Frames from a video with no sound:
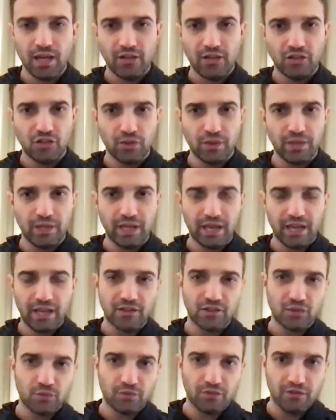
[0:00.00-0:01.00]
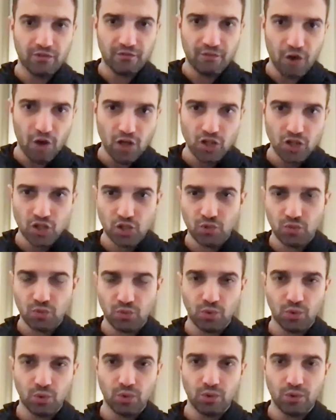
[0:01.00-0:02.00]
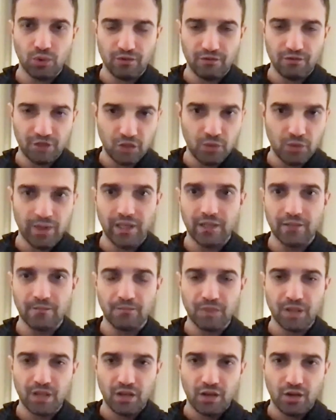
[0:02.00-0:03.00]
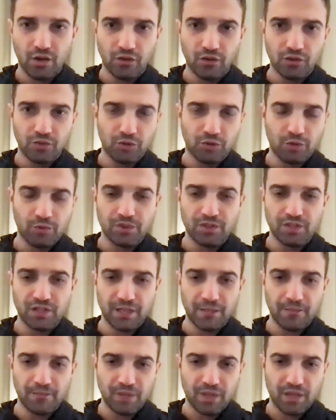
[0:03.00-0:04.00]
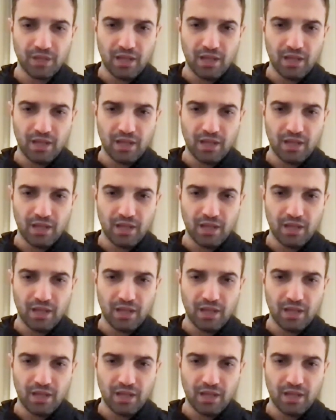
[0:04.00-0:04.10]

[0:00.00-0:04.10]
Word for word: doing a sort of a virtual viewing of the property